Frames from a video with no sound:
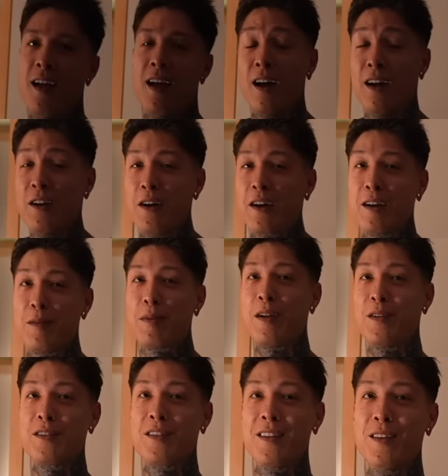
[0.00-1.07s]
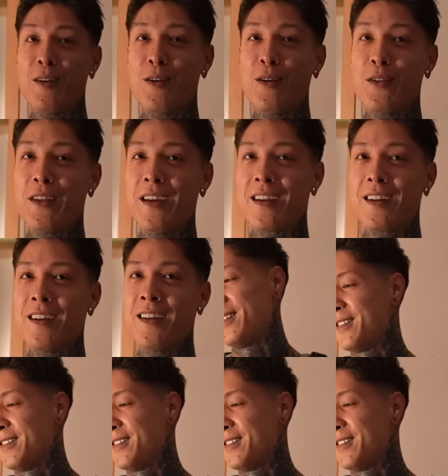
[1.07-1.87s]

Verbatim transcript: I don't know, I could have probably done the whole thing.